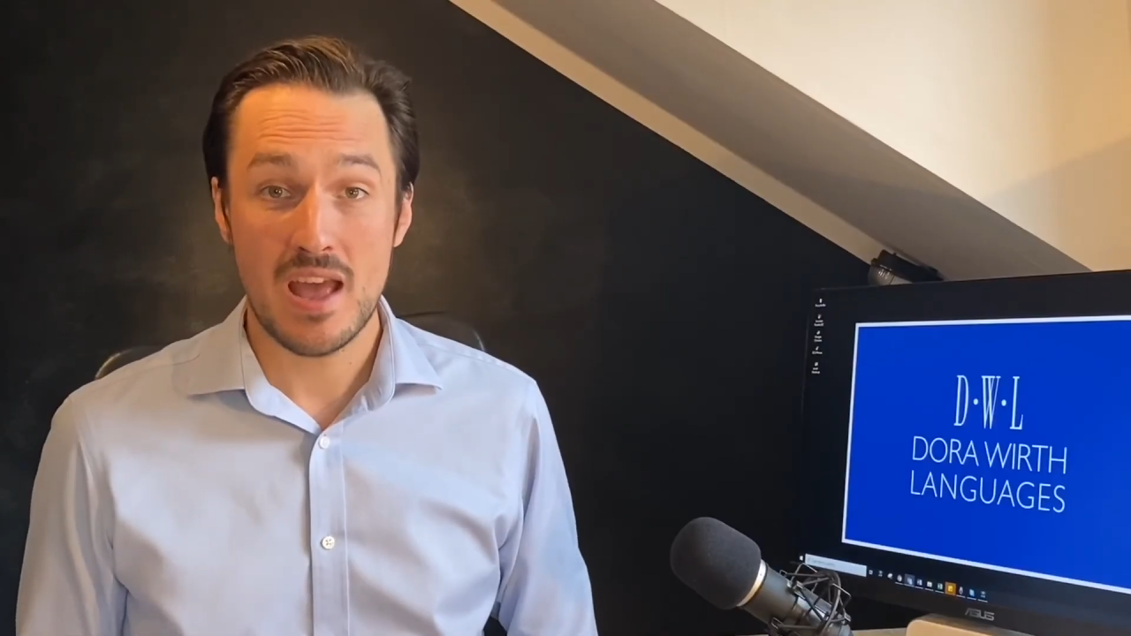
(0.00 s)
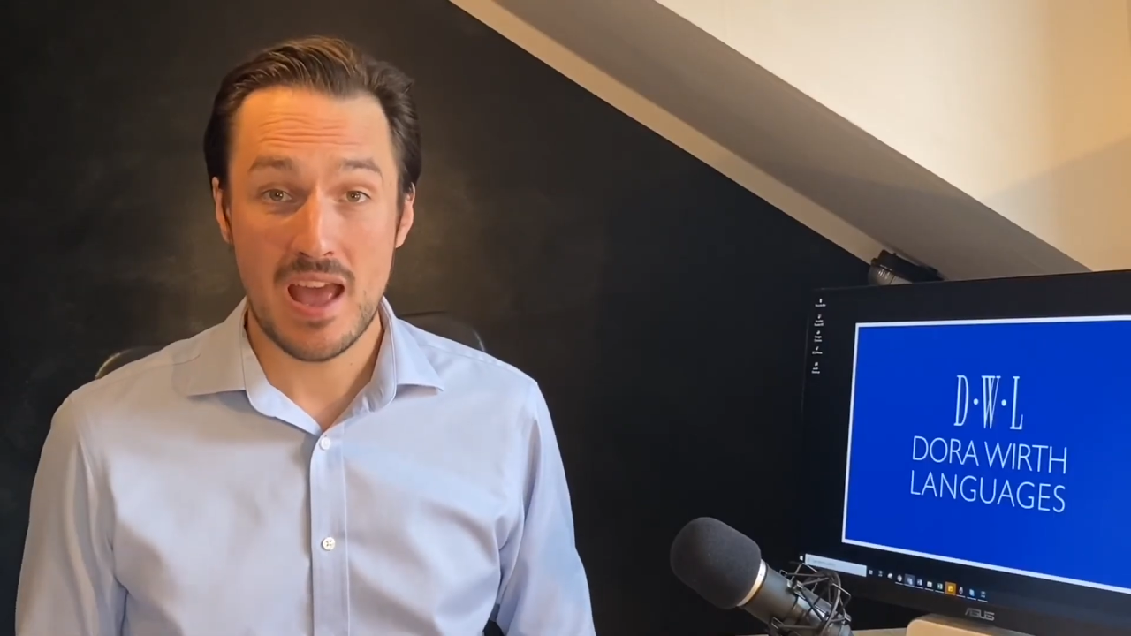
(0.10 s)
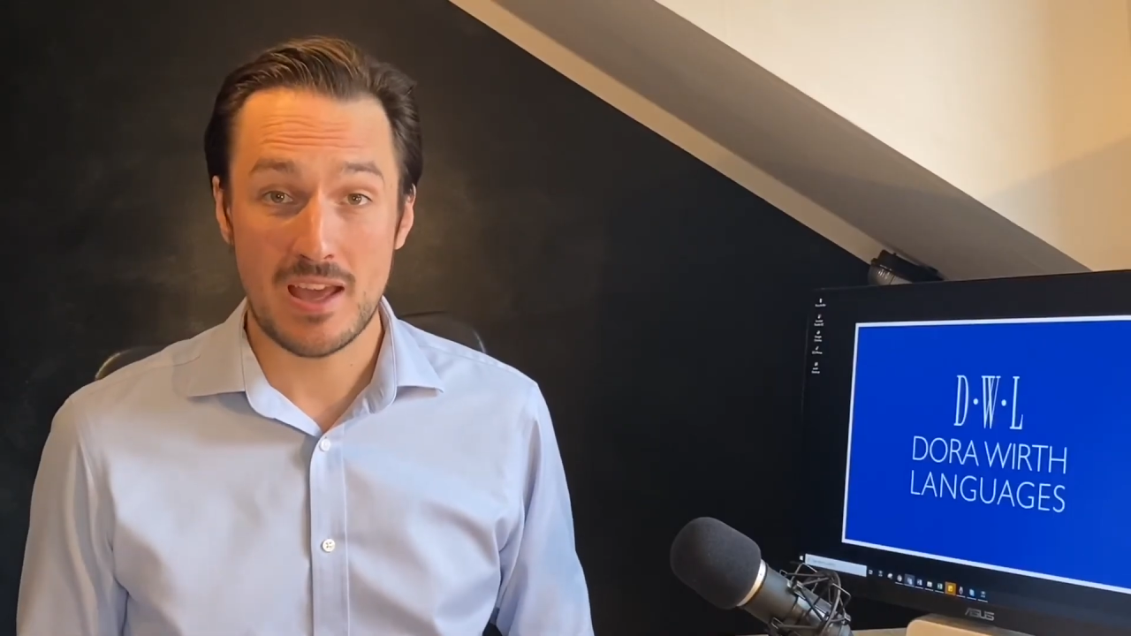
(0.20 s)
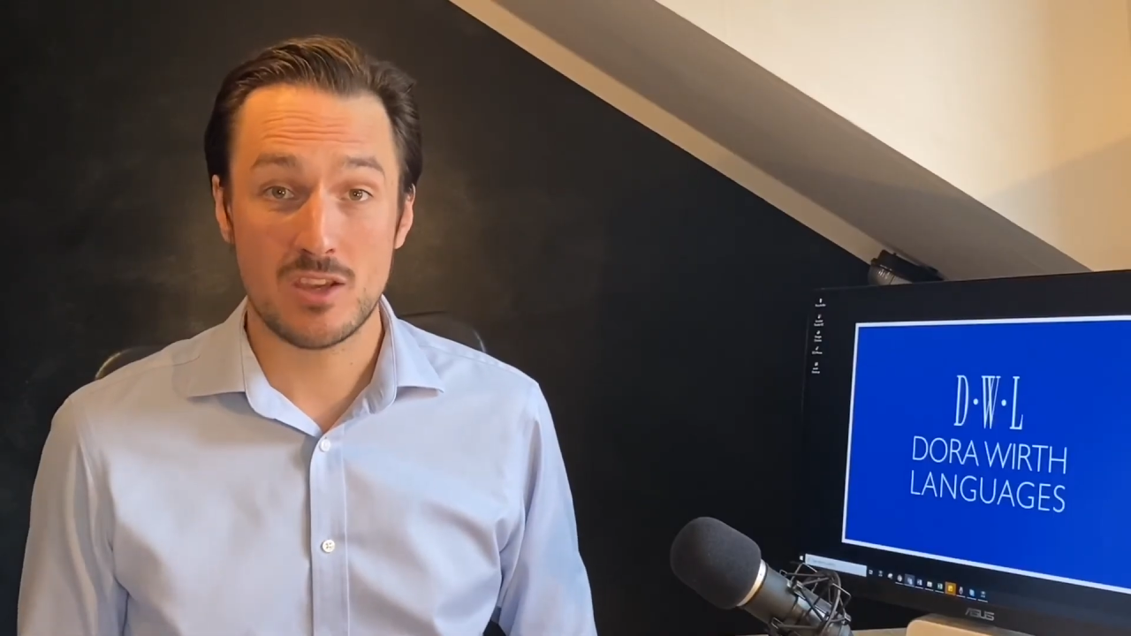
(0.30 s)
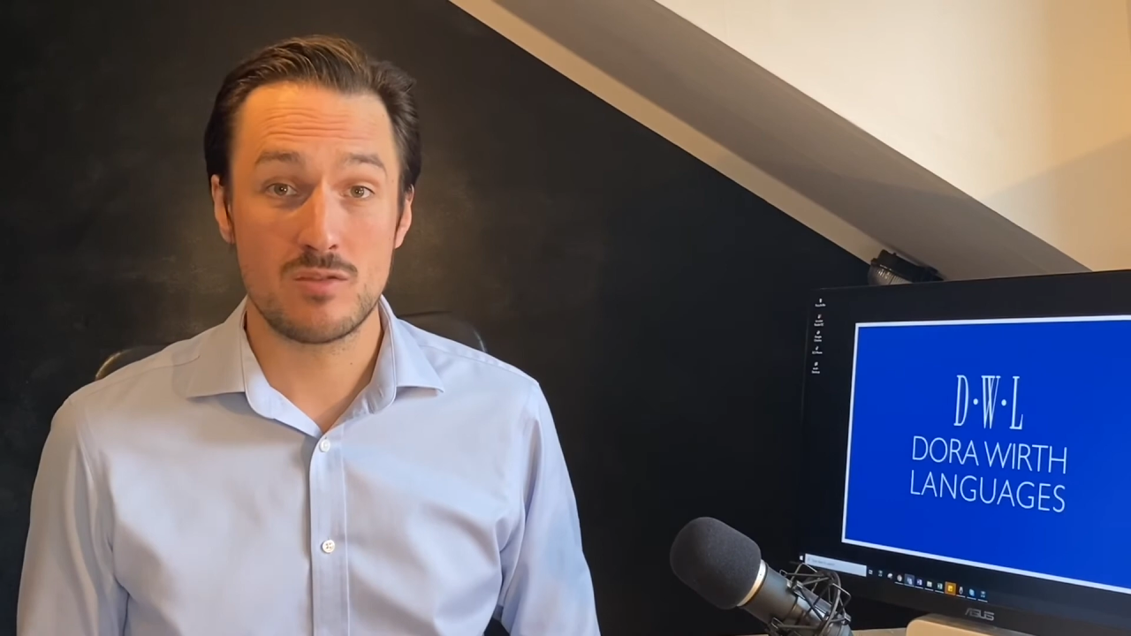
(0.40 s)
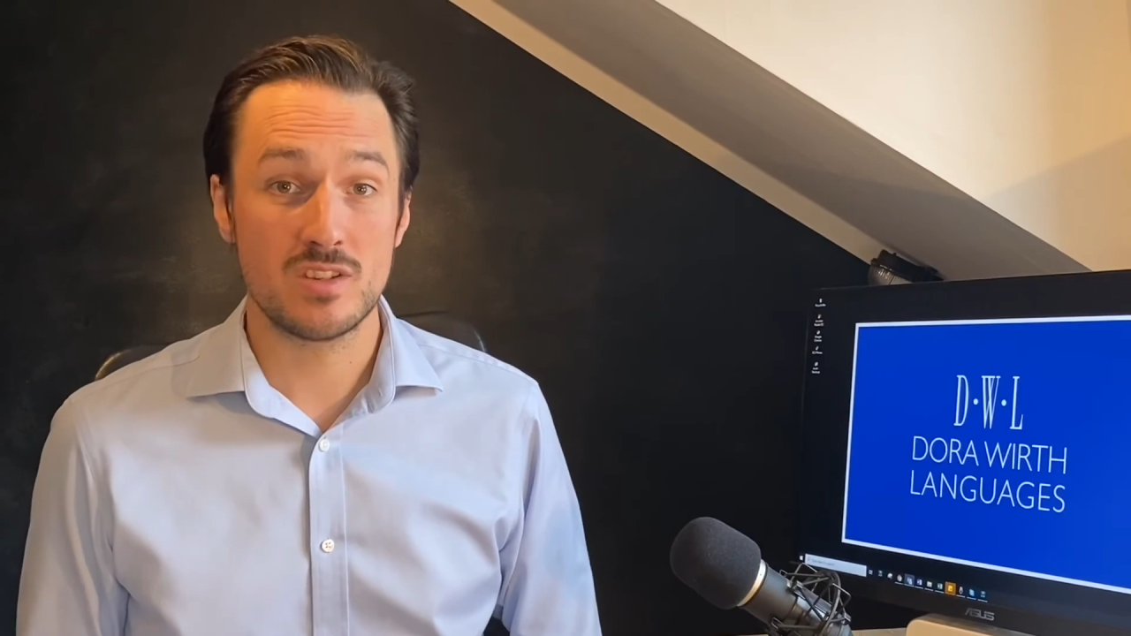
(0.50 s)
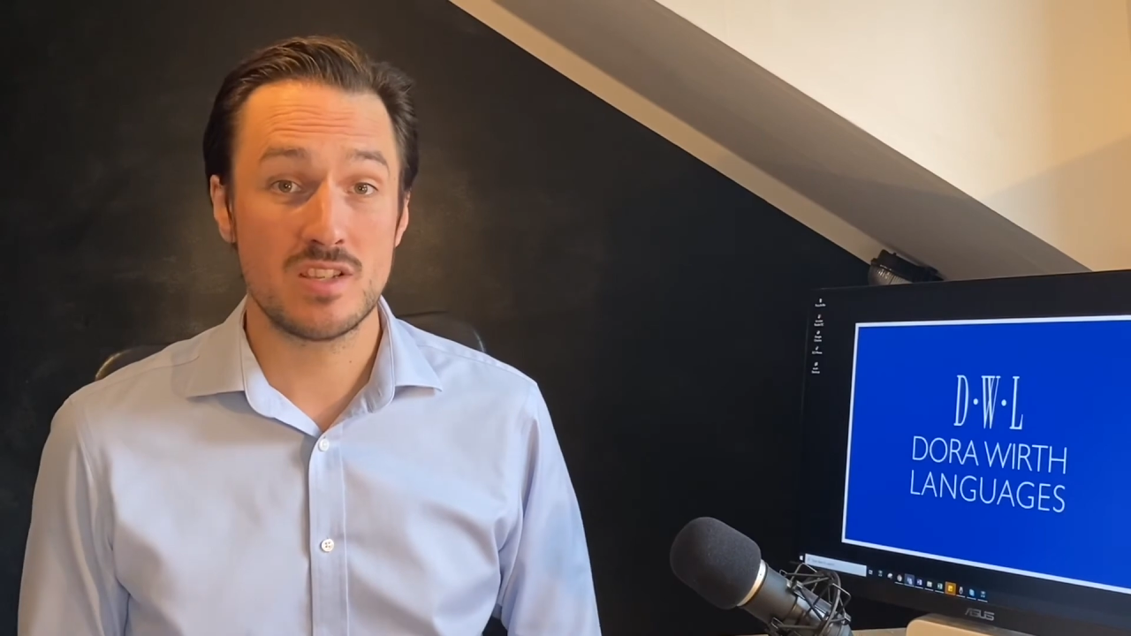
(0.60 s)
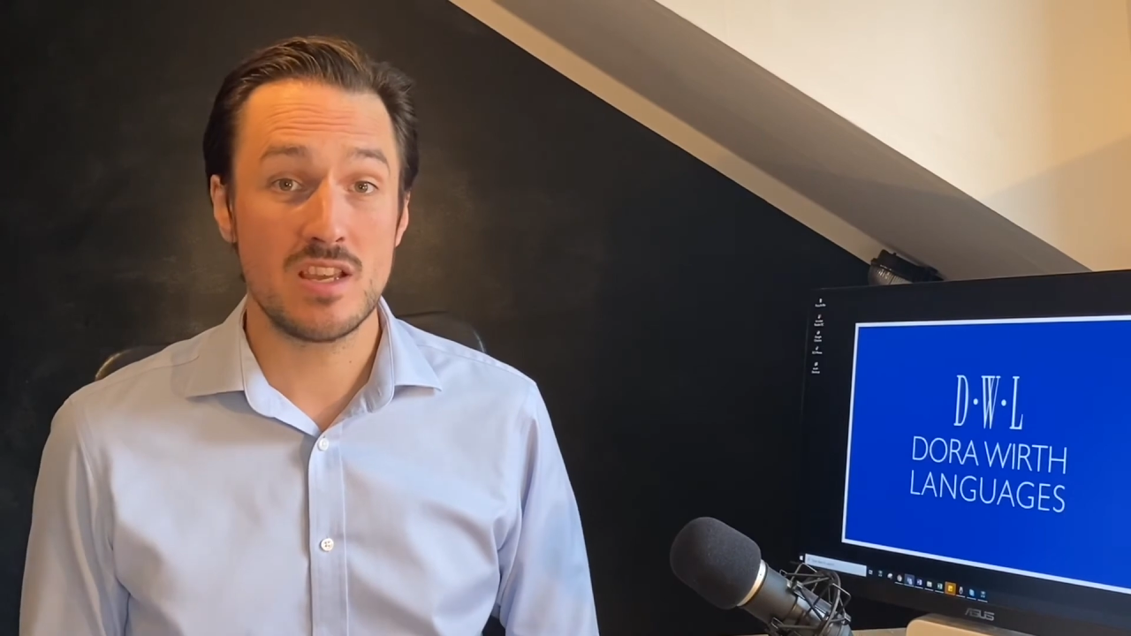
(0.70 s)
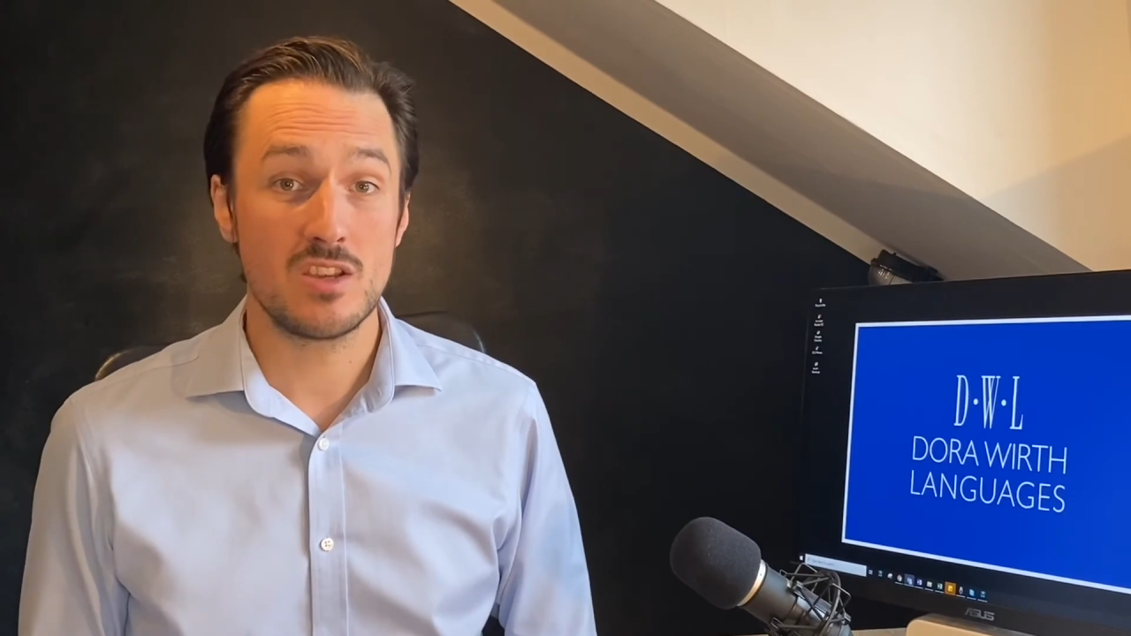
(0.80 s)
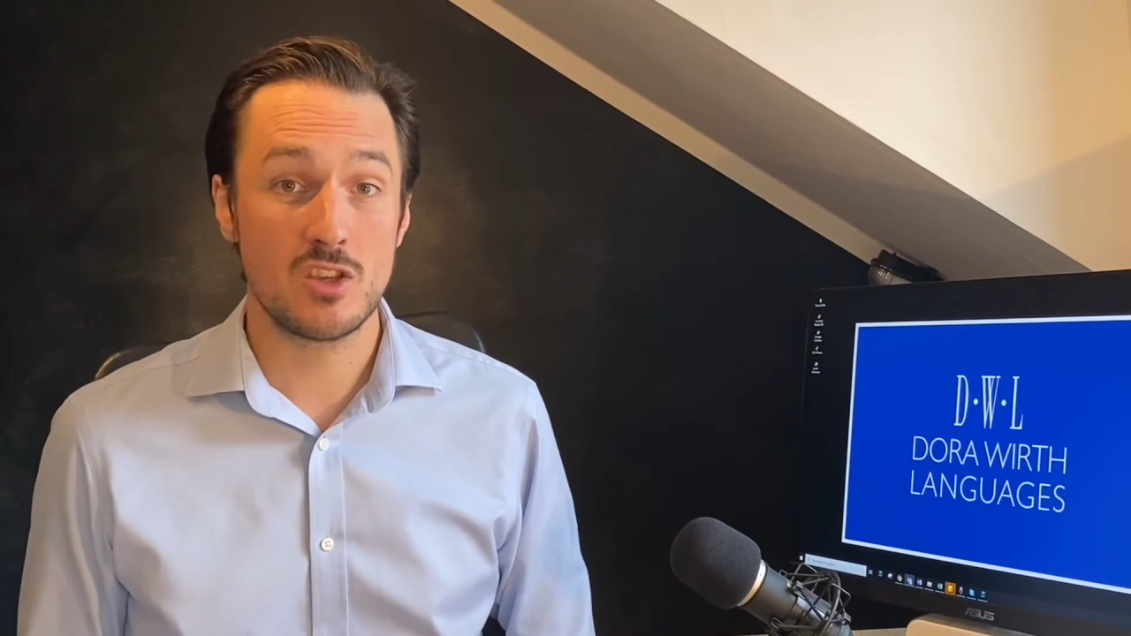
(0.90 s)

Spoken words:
accuracy,